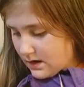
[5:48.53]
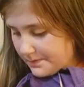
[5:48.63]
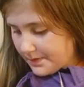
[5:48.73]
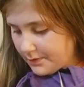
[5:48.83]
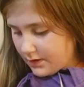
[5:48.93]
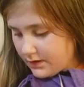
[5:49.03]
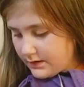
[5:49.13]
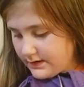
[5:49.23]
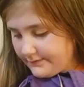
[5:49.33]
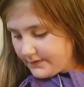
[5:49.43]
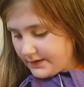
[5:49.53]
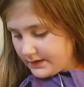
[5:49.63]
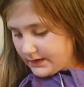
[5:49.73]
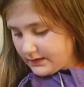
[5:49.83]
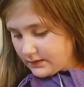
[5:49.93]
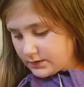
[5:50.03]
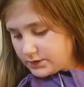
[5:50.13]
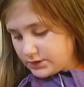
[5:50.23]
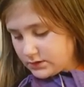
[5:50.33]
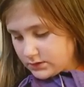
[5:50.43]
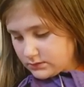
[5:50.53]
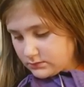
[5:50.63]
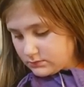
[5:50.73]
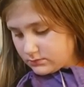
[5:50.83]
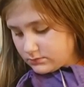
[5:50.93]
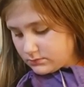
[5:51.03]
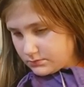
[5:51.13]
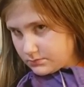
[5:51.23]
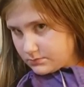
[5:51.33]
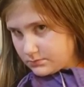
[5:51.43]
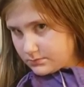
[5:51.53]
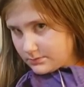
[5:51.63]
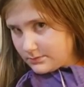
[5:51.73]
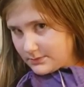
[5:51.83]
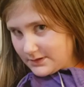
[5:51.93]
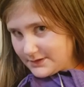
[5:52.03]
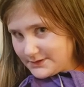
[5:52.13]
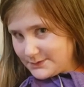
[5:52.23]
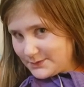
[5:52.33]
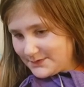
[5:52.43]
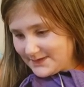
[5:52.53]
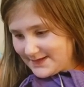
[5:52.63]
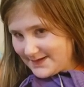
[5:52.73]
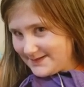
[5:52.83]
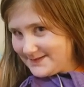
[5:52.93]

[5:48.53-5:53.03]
of the barn if I didn't eat lunch on, on a school day.